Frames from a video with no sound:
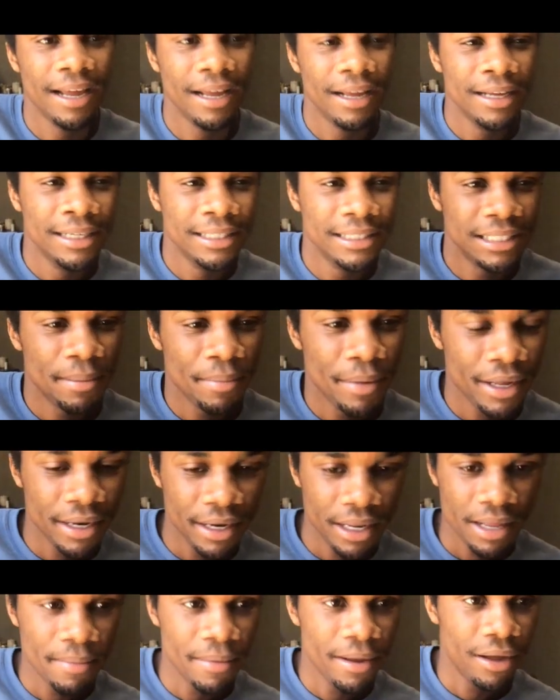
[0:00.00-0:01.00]
send me
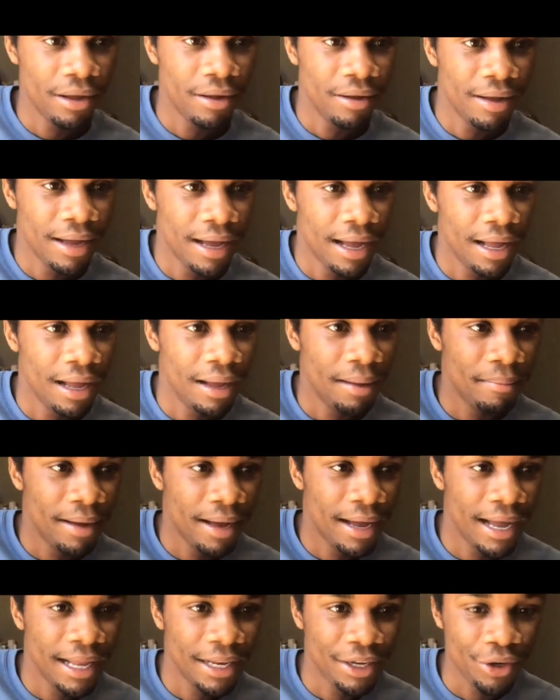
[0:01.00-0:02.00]
an email.
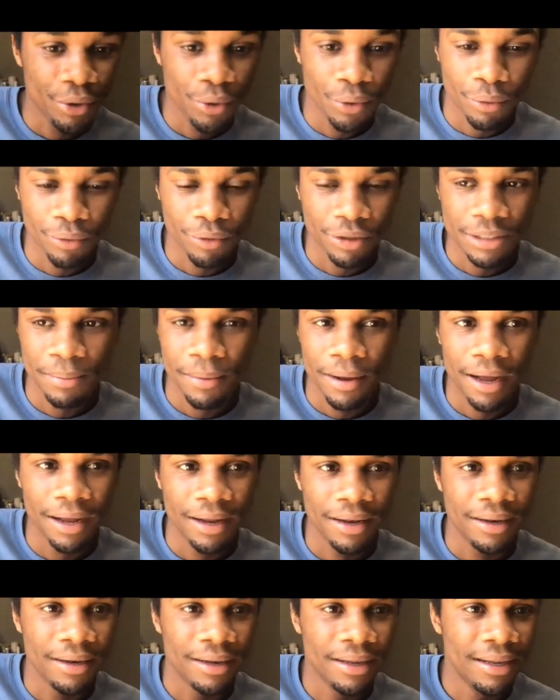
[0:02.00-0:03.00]
I do
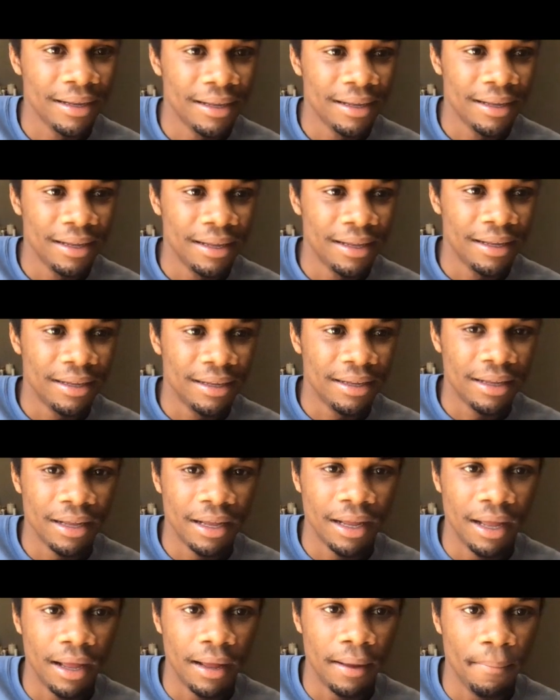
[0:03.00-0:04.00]
respond.
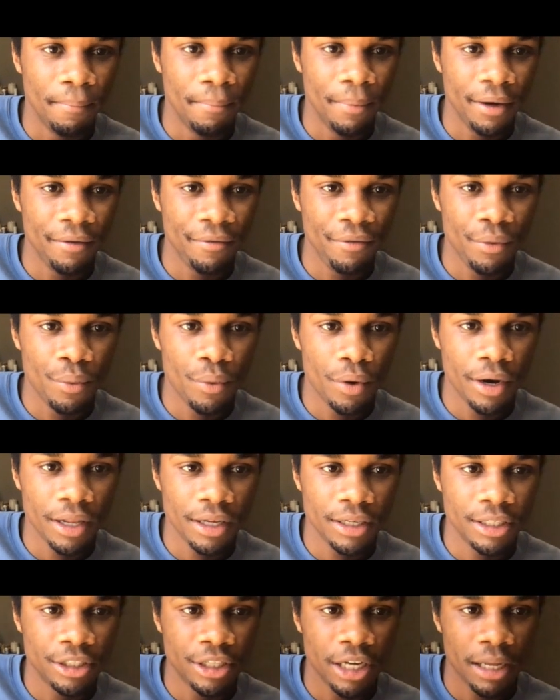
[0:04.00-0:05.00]
But if you
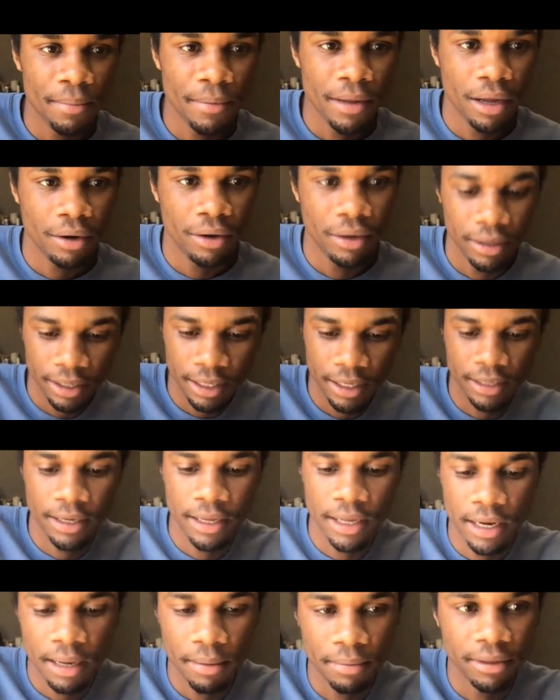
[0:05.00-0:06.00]
wanted to check me out on
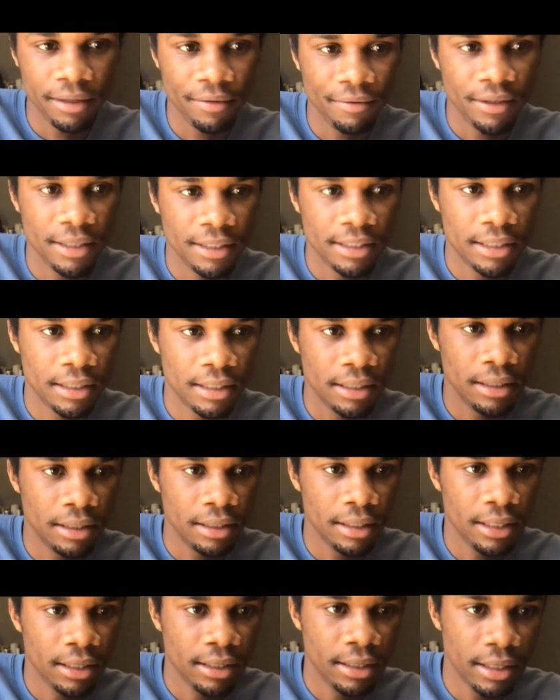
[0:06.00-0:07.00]
LinkedIn, I believe it's
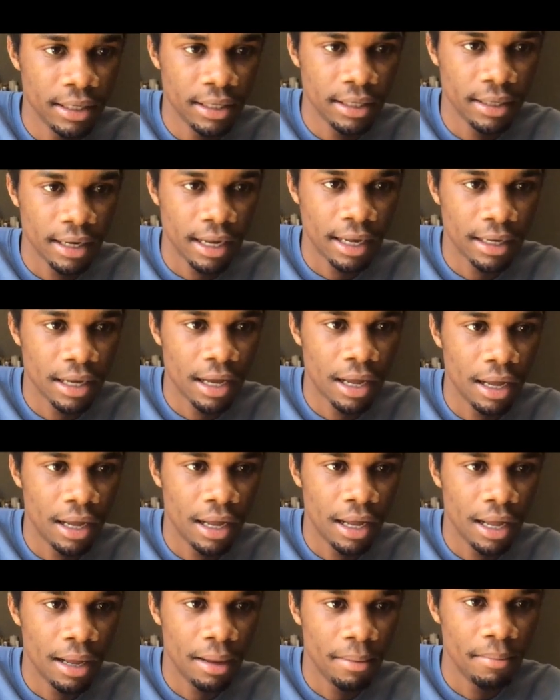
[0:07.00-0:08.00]

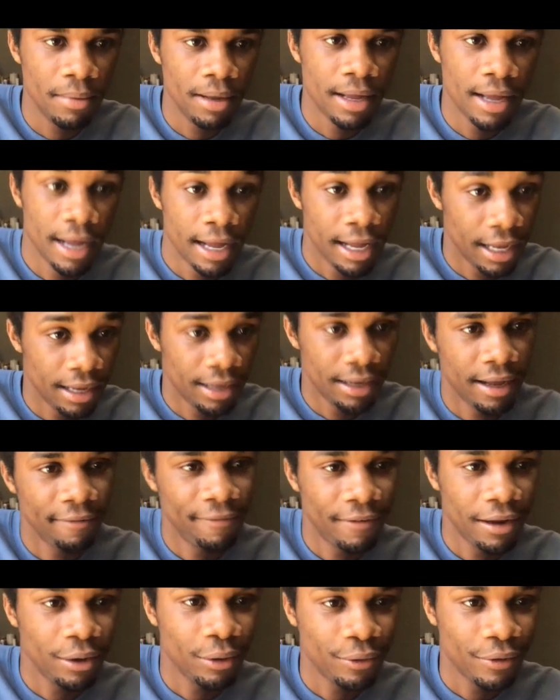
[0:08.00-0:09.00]
linkedin.com. I
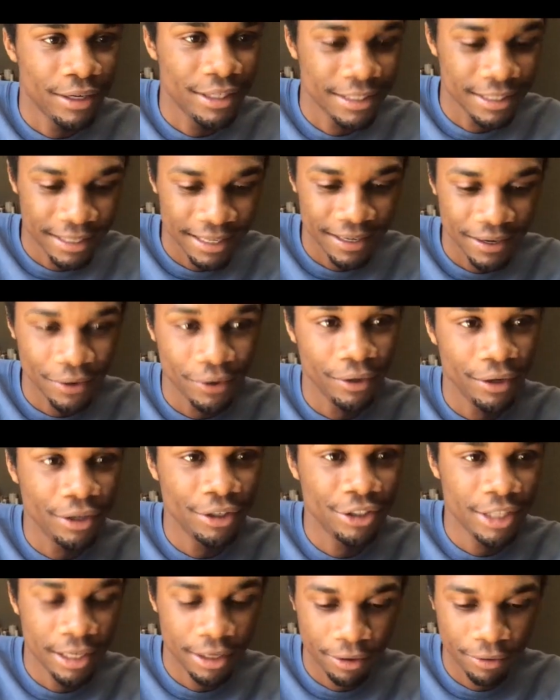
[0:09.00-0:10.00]
followed Grace Ling earlier.
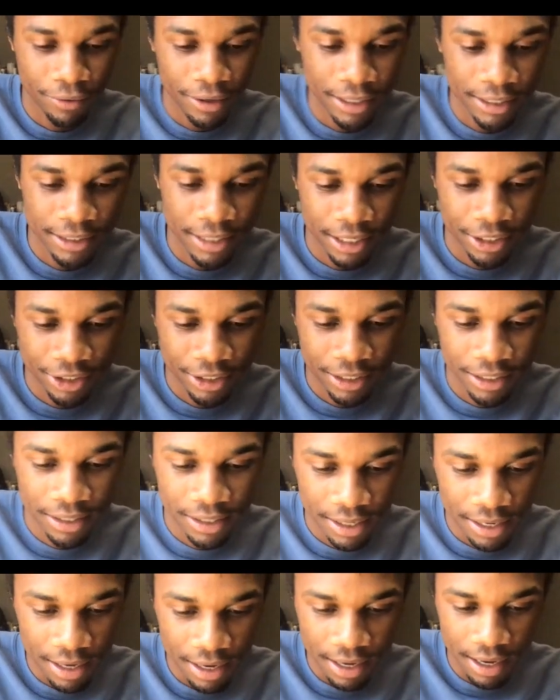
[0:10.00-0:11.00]
She had a great
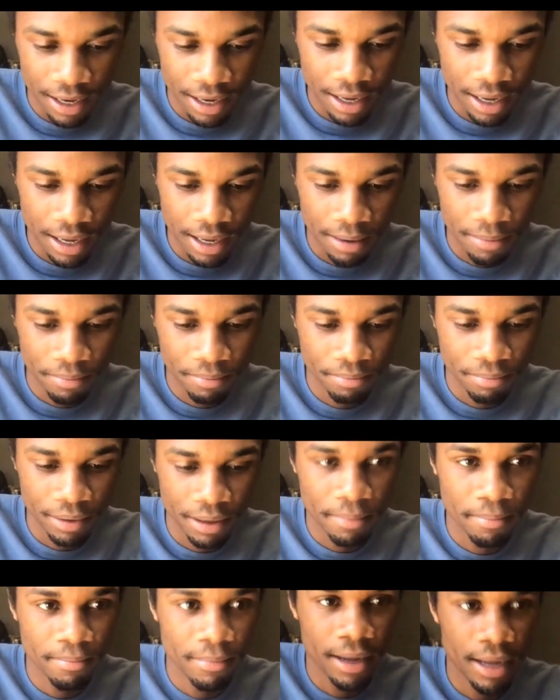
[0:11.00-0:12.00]
session.
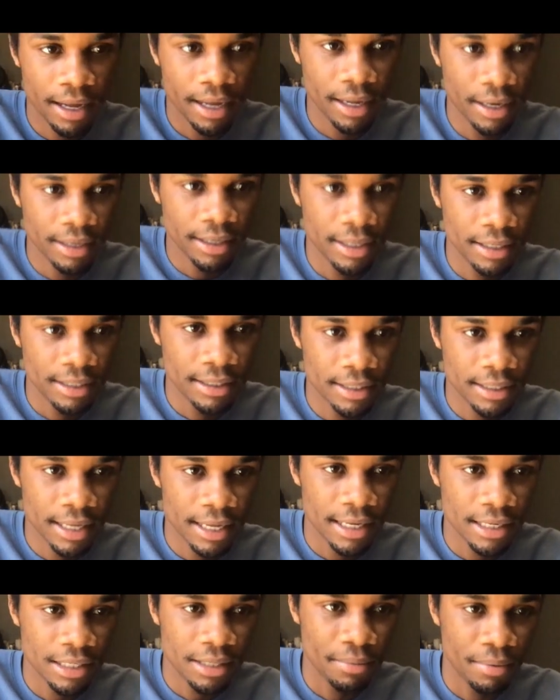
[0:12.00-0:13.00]
But mine is
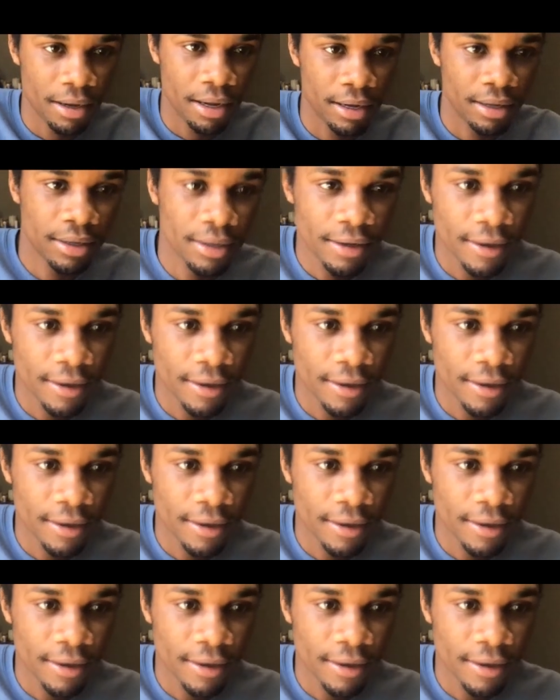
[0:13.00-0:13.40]
Casey Pollock.